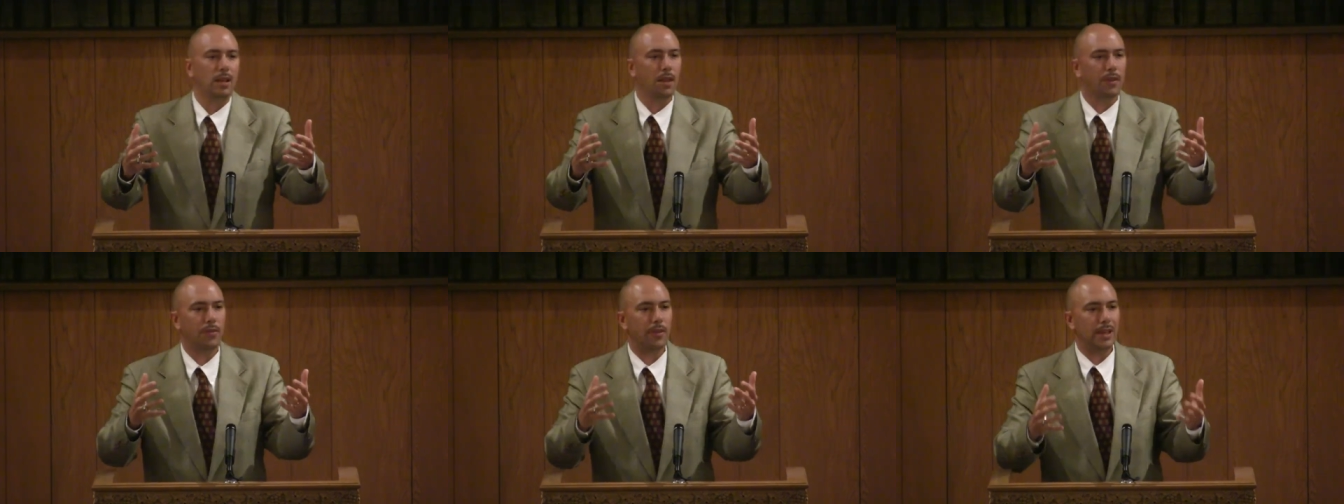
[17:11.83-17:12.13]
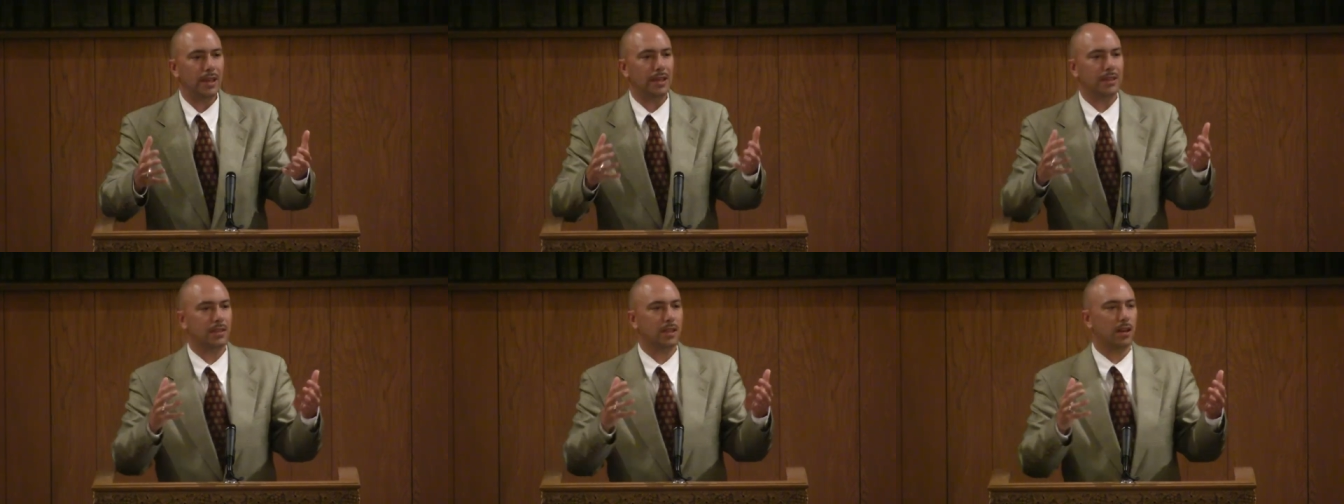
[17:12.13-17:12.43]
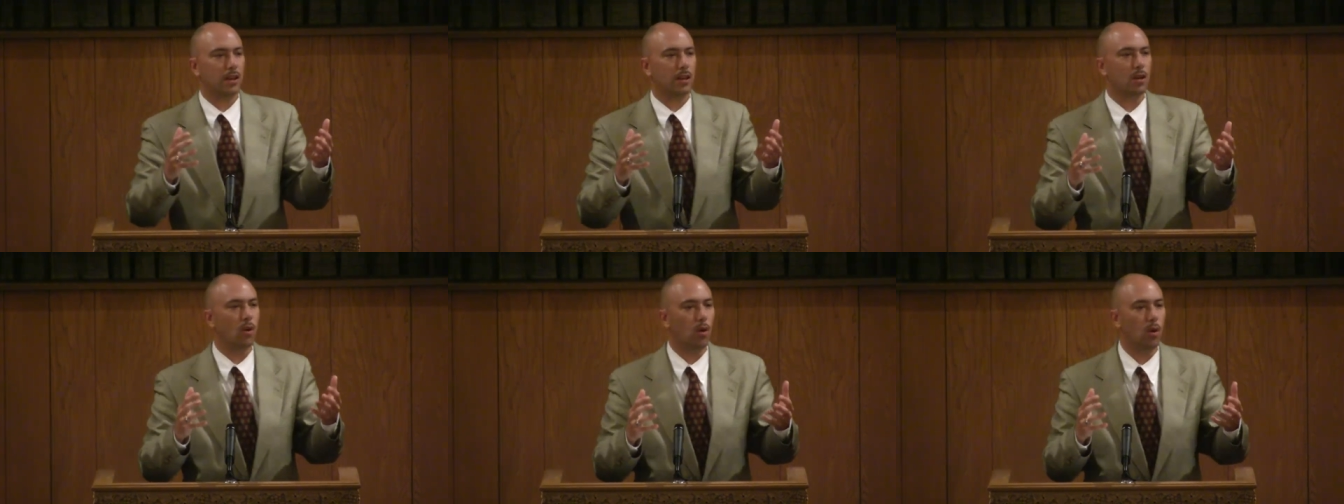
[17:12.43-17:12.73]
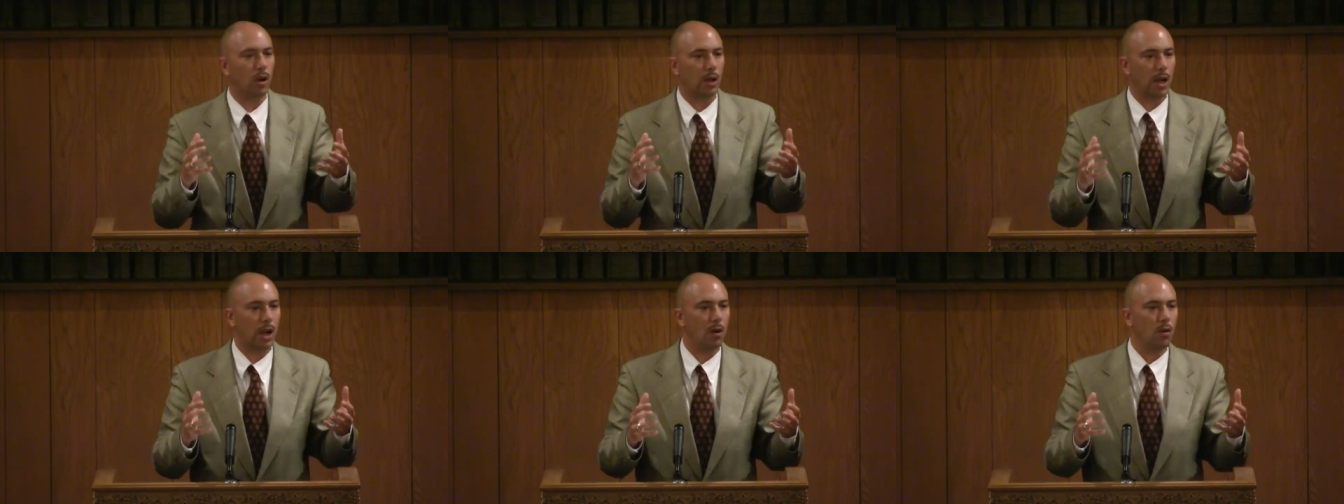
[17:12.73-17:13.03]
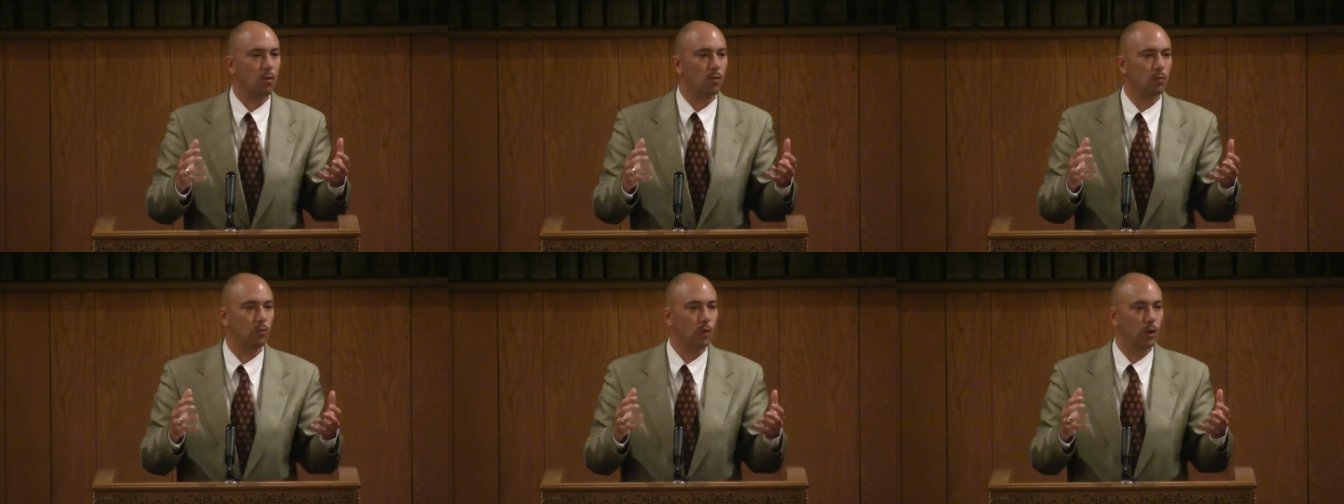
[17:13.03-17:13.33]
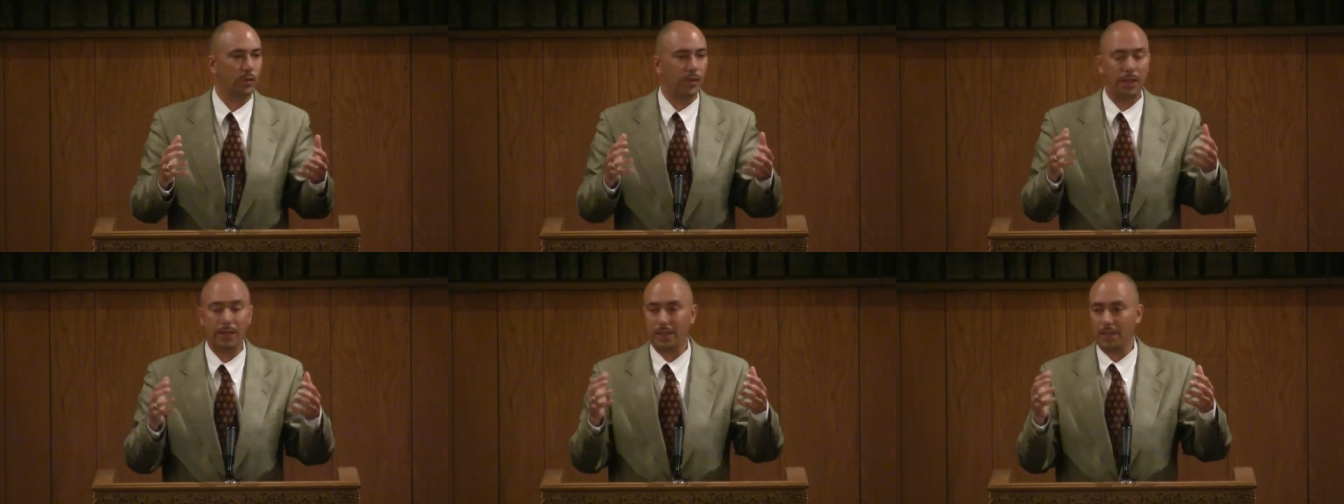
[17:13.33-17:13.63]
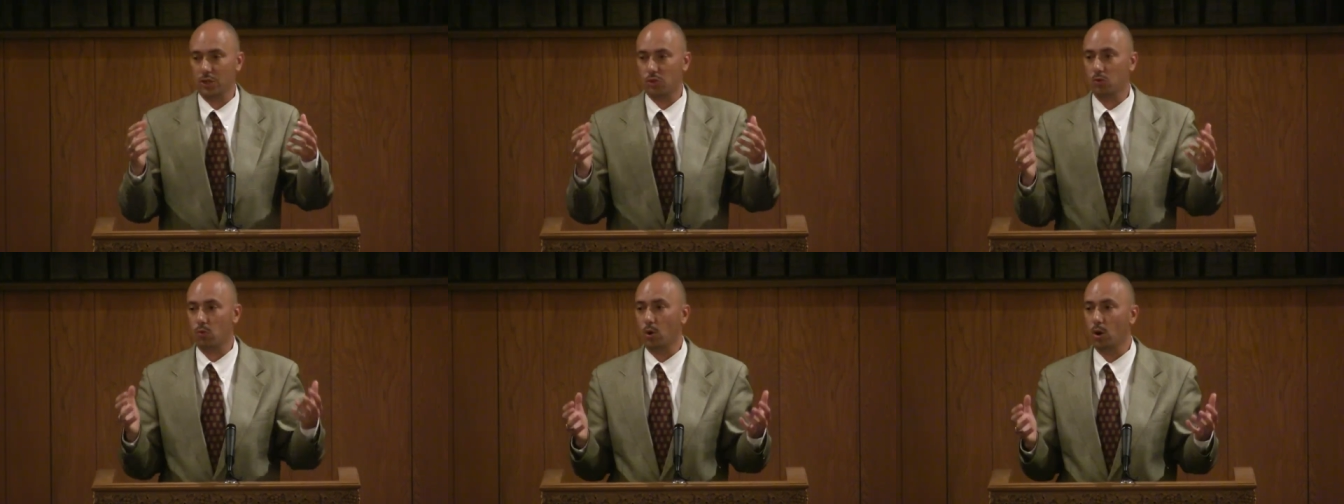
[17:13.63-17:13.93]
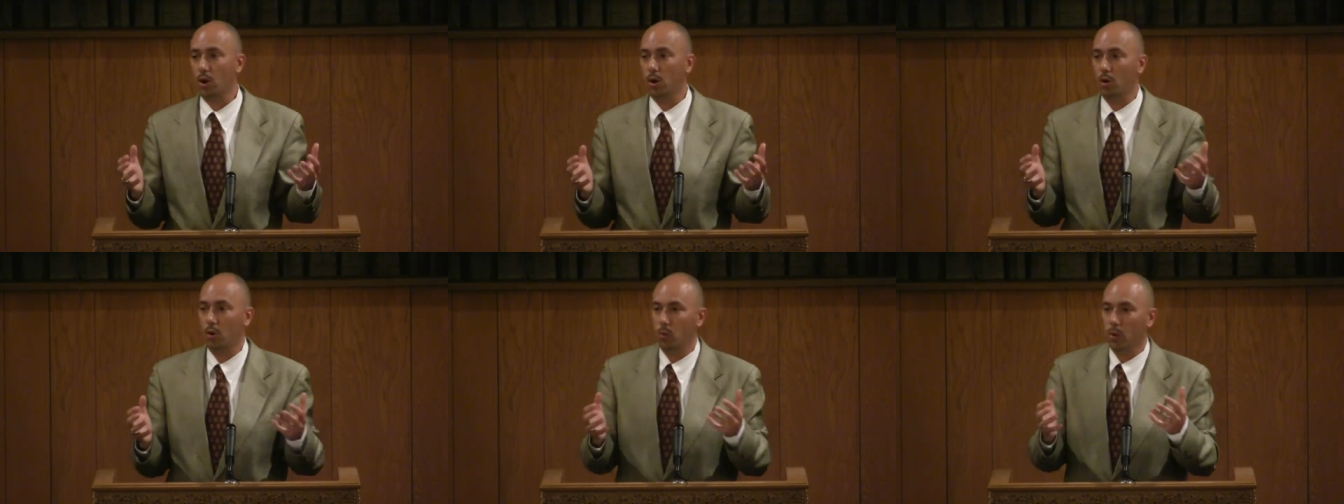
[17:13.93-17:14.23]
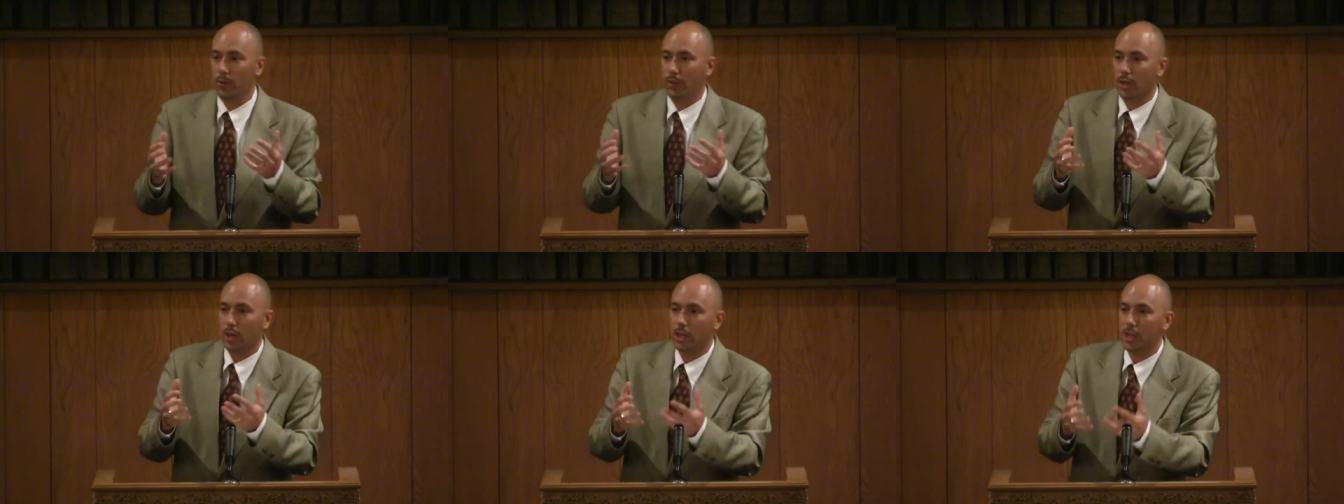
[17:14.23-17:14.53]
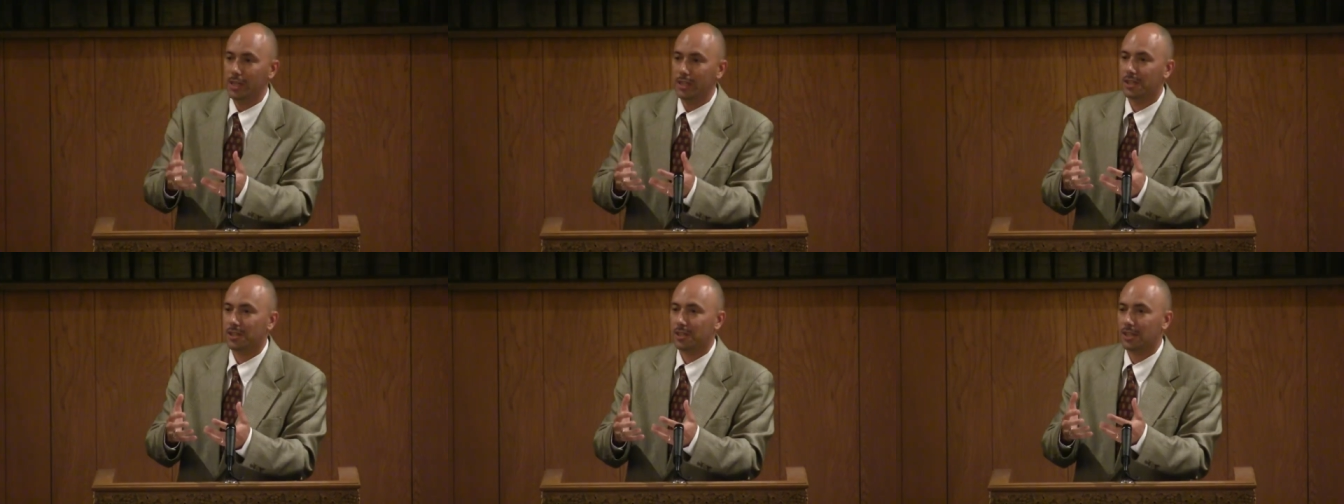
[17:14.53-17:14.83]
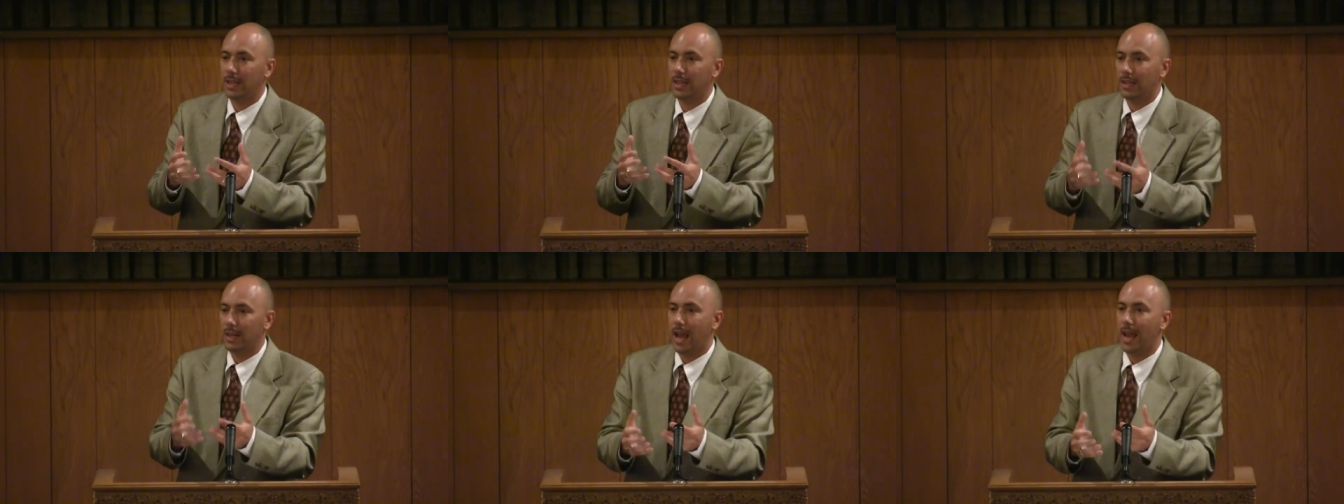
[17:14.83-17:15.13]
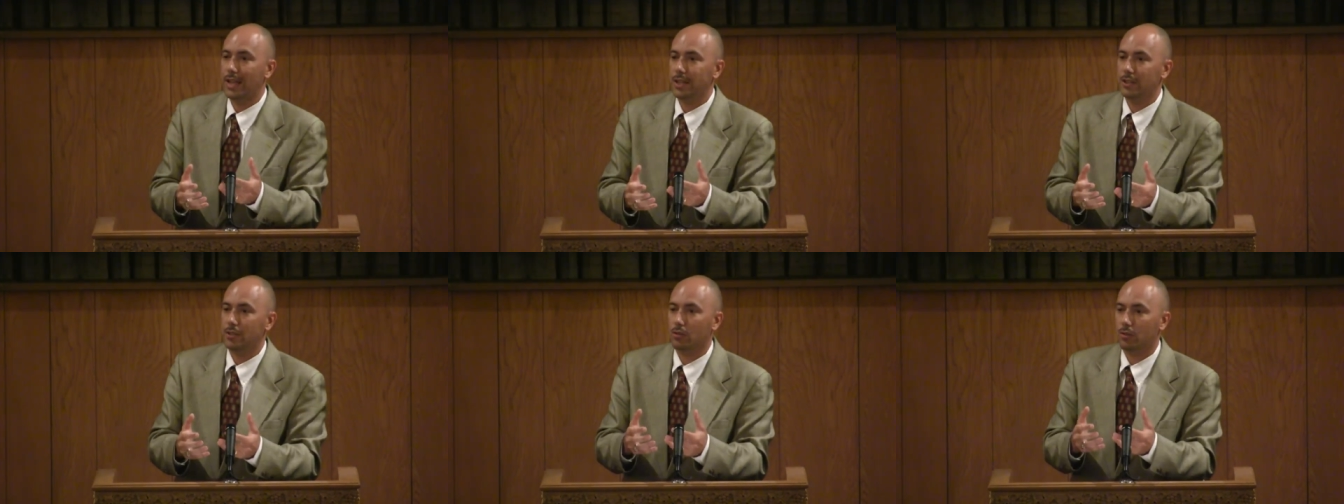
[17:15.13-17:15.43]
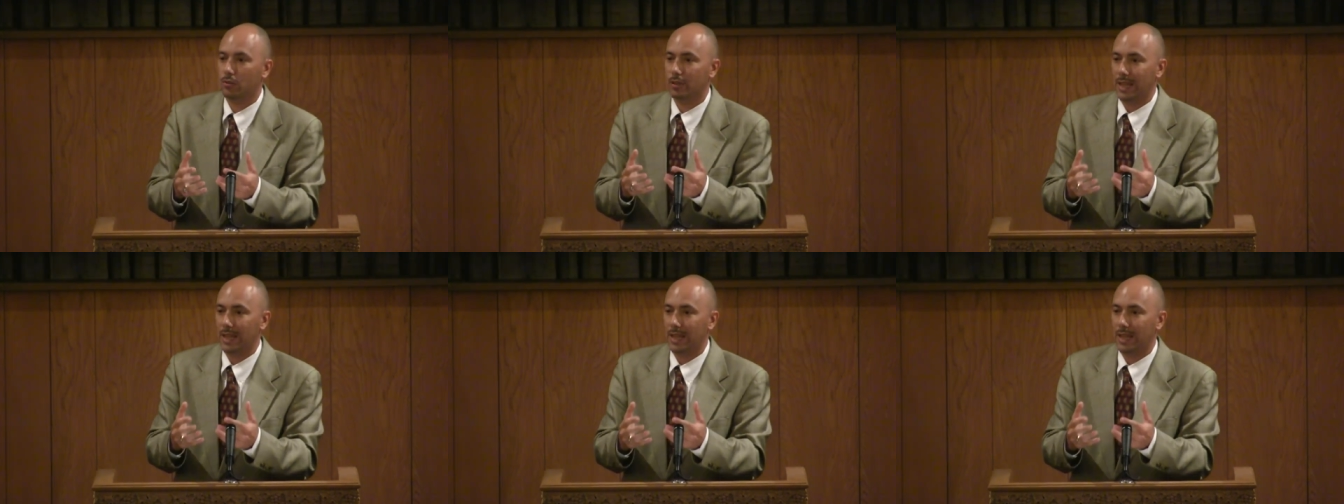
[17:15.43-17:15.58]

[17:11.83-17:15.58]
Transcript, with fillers: things that are going on within this world with the unseen angels,